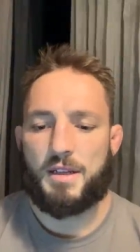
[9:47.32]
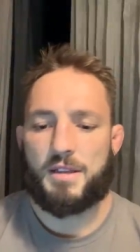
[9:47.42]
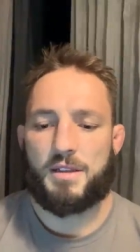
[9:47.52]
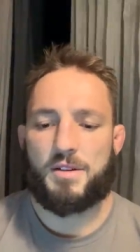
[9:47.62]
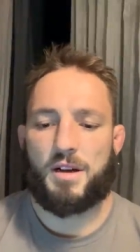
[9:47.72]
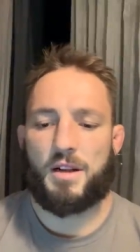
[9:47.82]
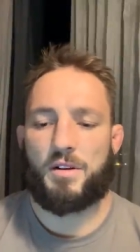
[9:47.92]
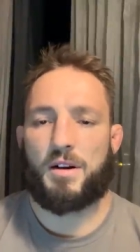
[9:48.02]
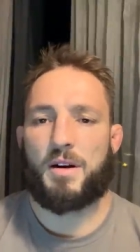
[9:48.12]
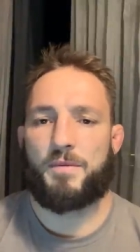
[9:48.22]
It's entirely
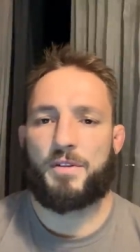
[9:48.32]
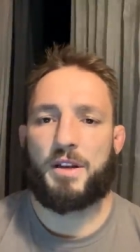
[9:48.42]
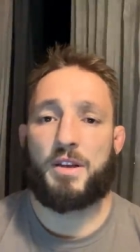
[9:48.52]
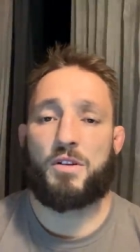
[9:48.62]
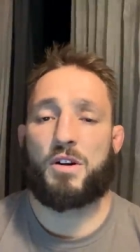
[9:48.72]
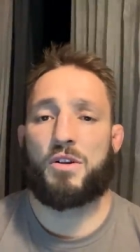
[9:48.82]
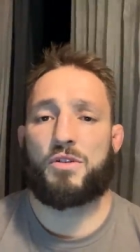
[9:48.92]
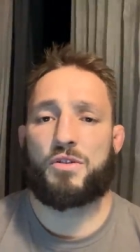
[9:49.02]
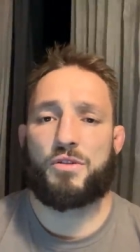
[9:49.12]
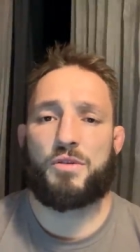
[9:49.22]
on comfort, and your coach
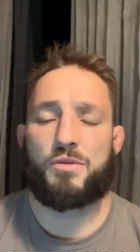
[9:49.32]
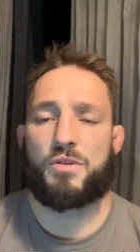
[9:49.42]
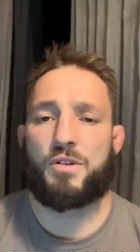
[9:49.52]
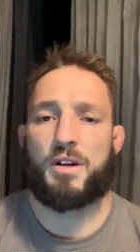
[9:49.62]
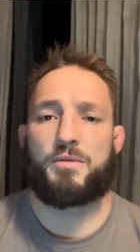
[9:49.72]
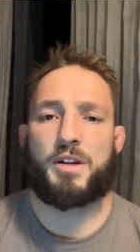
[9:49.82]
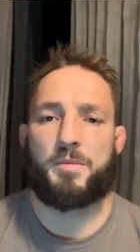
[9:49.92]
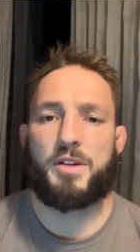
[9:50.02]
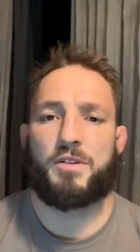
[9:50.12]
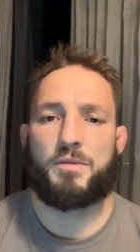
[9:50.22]
should also uh,
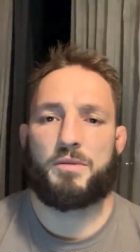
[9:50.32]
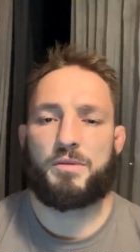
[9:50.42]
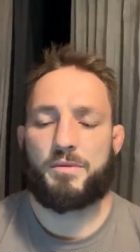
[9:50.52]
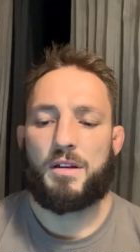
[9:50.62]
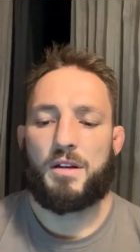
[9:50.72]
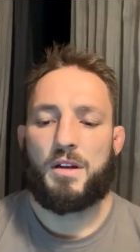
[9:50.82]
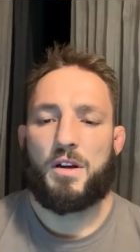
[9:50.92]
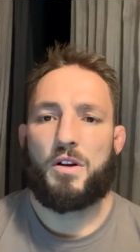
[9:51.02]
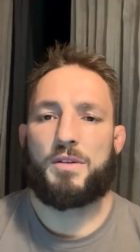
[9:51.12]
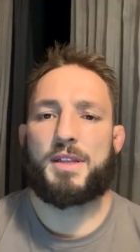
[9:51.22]
recommend you.
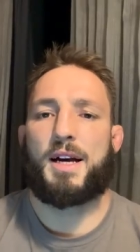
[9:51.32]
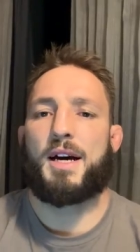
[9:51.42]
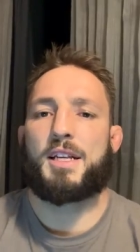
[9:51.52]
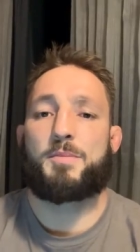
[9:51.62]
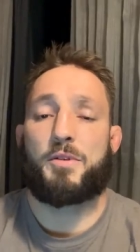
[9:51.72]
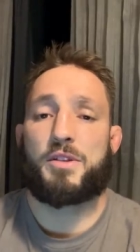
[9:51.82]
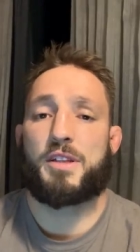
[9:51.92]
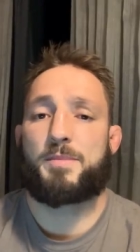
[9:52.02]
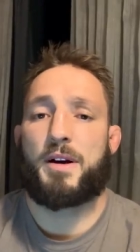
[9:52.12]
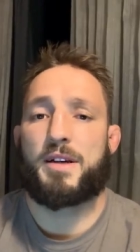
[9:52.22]
Who was the hardest person to
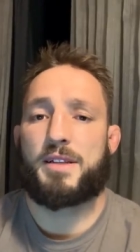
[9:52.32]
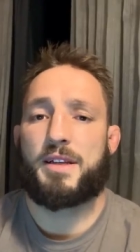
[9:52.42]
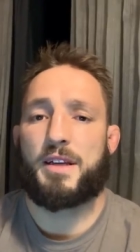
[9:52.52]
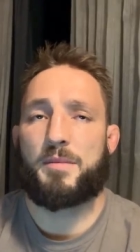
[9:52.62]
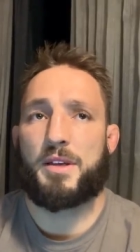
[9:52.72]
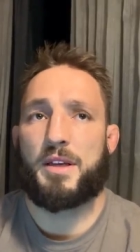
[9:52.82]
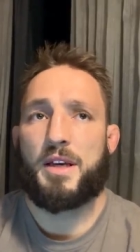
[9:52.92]
spar at C K B?